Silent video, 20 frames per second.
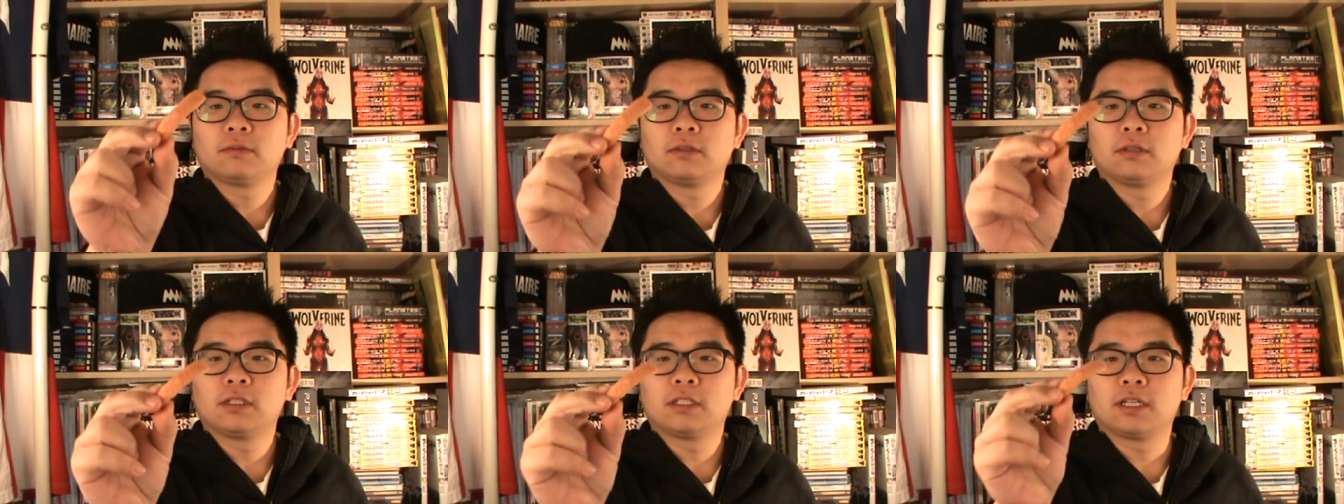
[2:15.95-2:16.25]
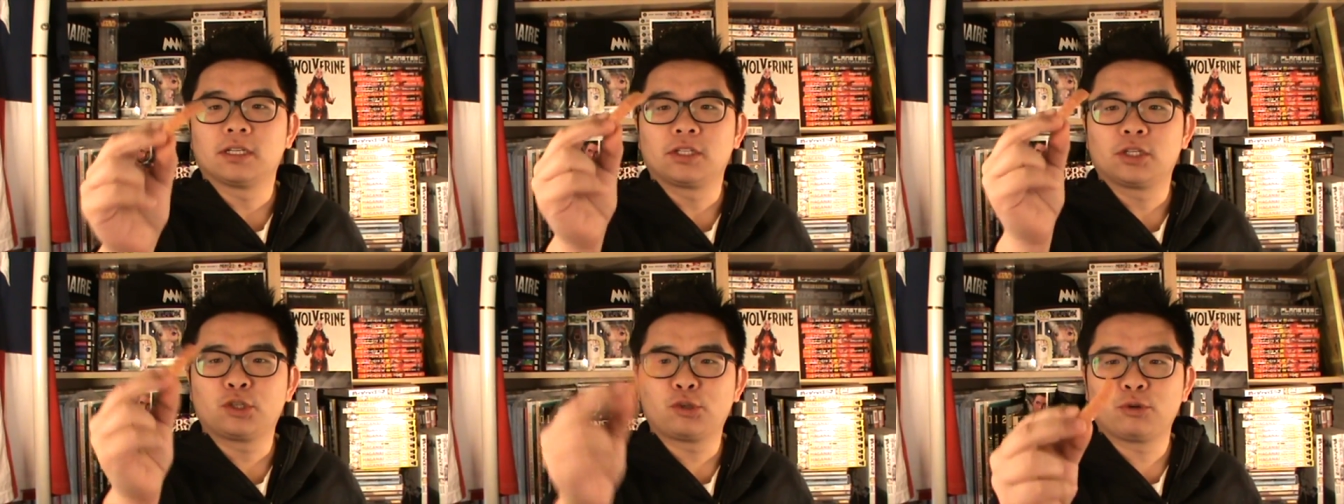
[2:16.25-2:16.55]
It's
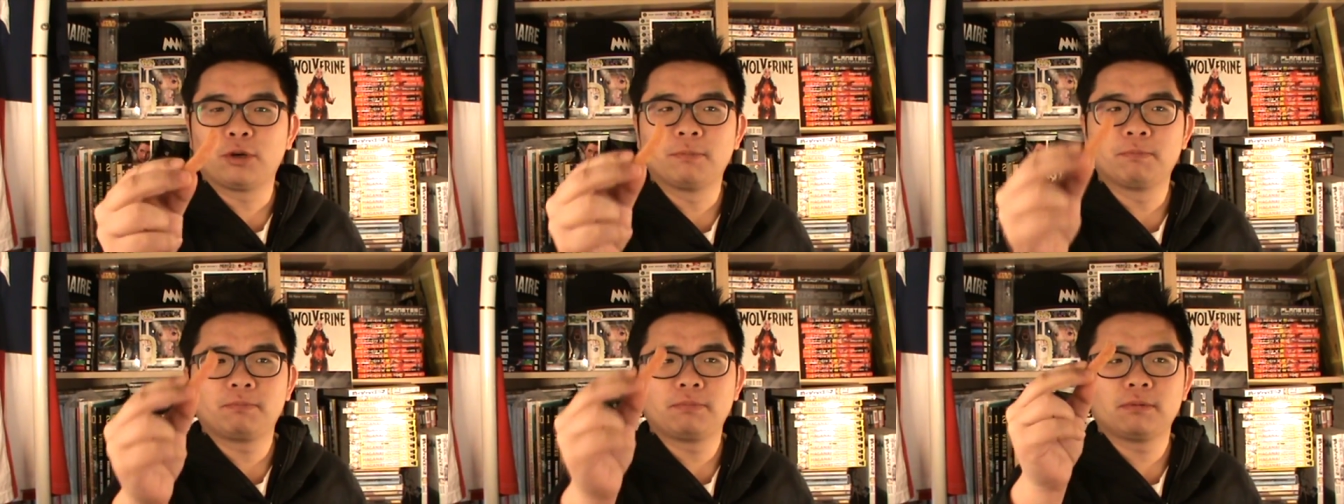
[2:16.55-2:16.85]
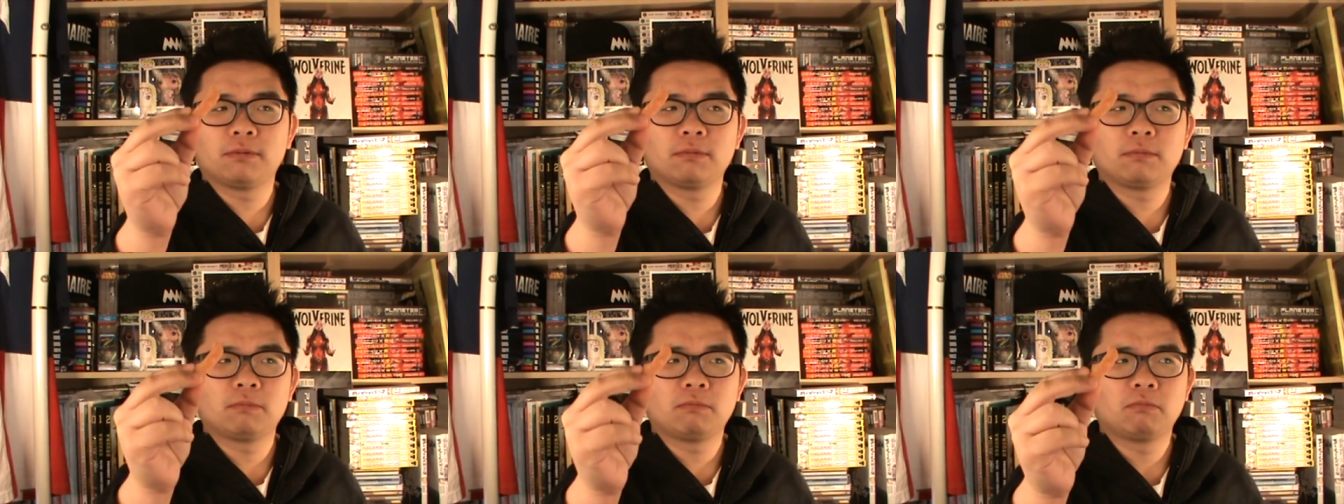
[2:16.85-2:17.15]
the shrimp
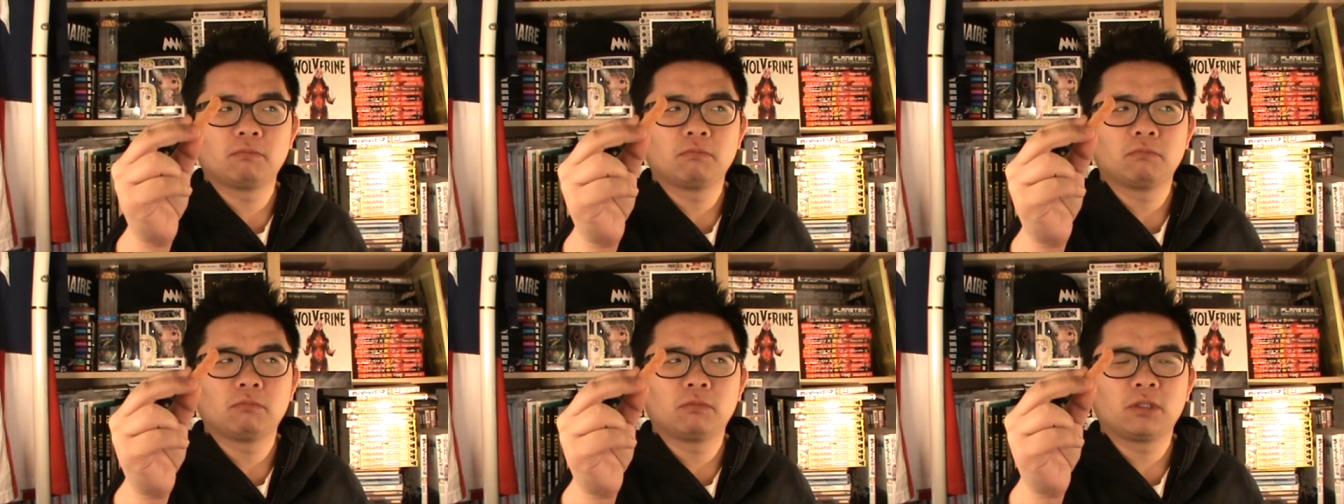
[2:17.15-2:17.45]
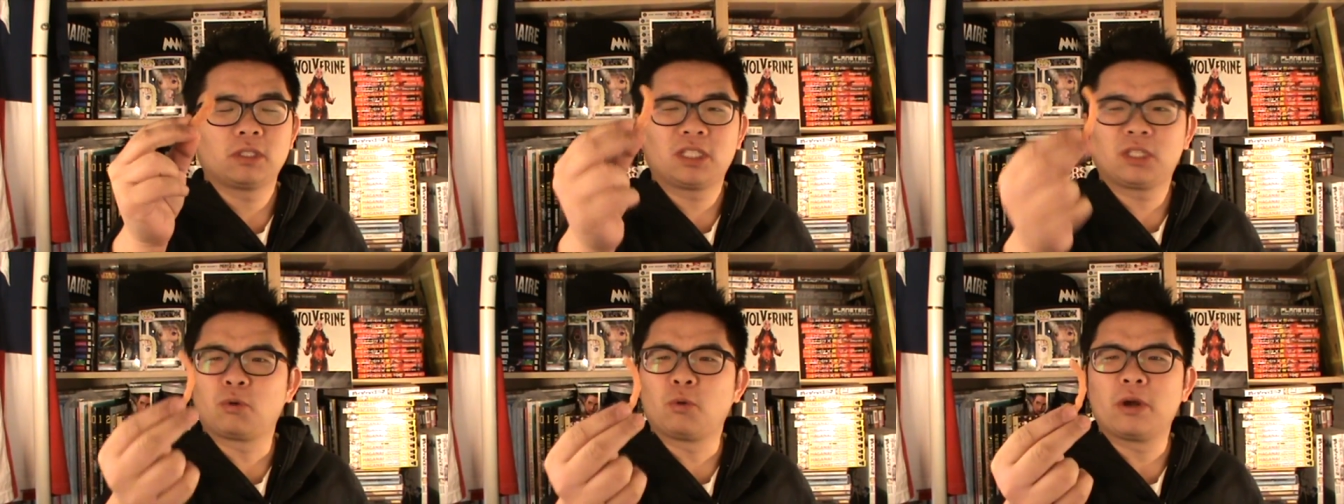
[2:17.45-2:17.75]

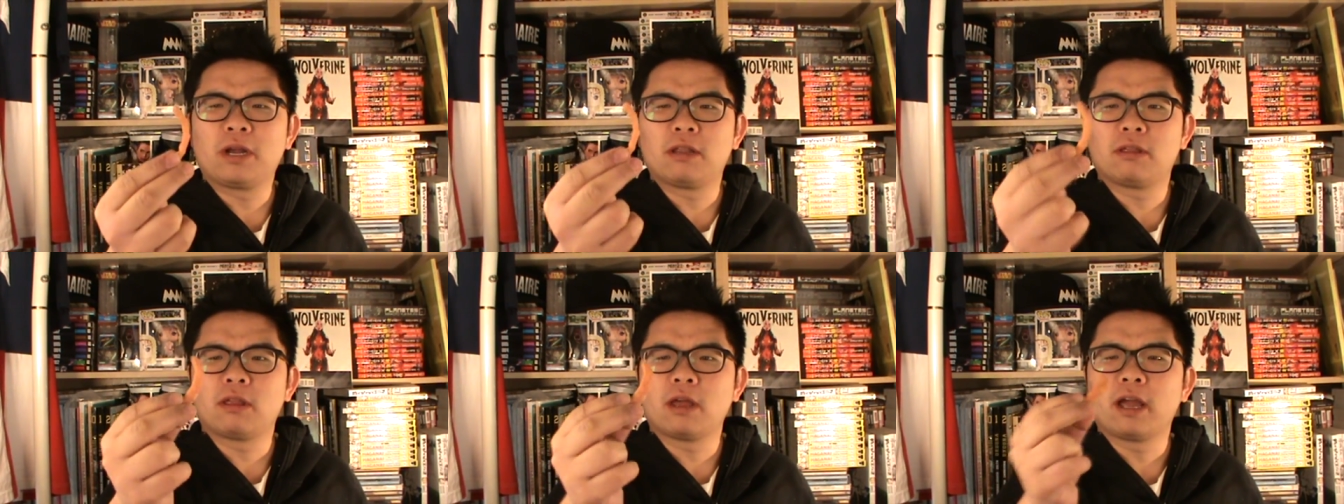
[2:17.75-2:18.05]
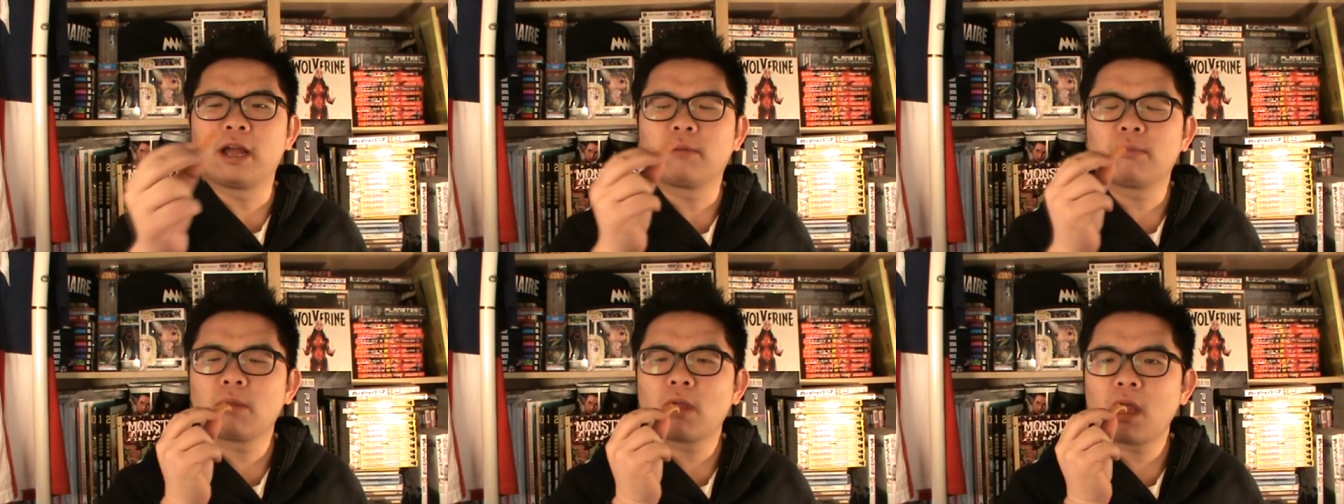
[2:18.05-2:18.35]
squid
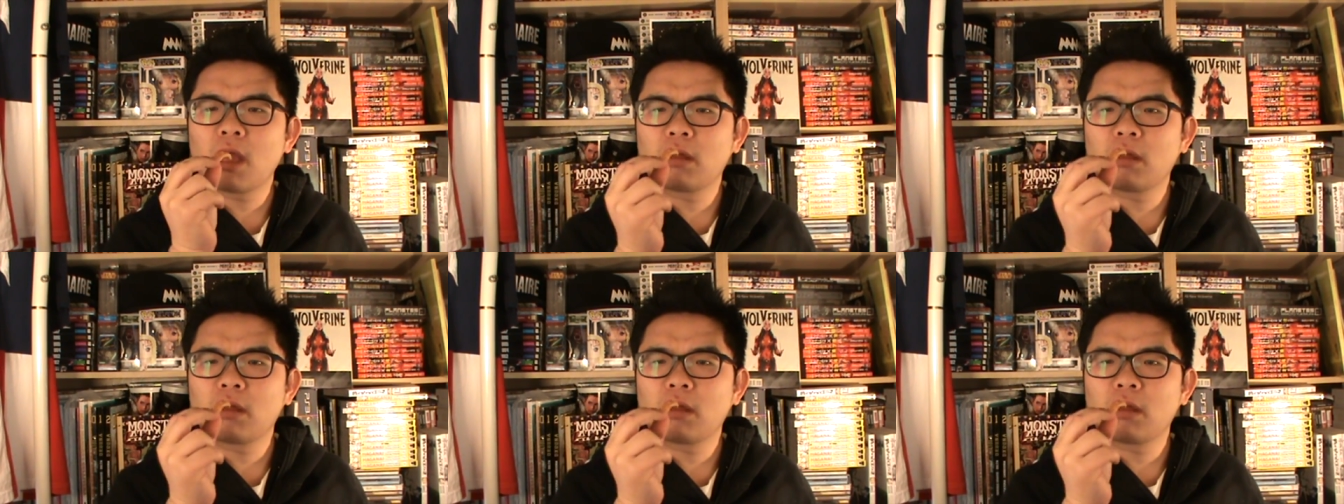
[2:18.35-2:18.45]
thing.